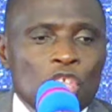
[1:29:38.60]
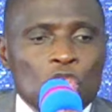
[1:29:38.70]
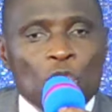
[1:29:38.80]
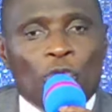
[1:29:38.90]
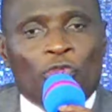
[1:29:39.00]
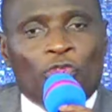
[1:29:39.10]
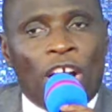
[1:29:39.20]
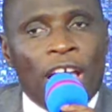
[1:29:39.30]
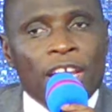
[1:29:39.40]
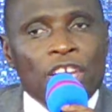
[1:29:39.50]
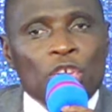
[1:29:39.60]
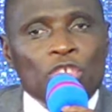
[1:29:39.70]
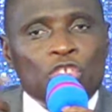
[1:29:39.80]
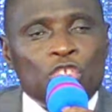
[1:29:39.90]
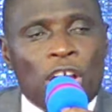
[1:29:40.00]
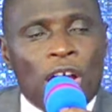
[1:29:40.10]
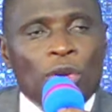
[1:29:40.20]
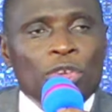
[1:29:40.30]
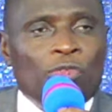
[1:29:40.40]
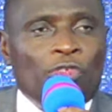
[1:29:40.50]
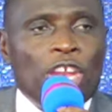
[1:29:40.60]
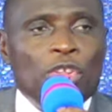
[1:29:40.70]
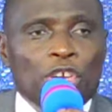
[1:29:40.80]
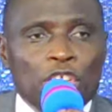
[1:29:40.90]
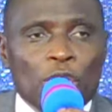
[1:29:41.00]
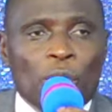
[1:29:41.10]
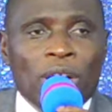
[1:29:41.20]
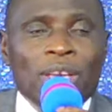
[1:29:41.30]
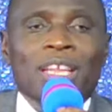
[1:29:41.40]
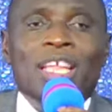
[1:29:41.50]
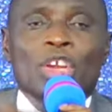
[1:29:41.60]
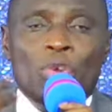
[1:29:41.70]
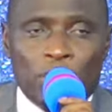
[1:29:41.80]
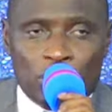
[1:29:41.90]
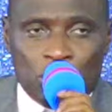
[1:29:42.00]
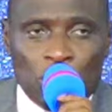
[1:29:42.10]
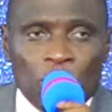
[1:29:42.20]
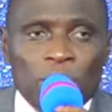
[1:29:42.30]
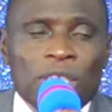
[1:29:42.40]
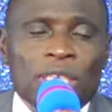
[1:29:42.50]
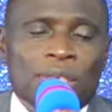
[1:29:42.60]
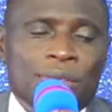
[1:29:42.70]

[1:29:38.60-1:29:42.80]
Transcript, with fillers: you find your child you find your dear one restored and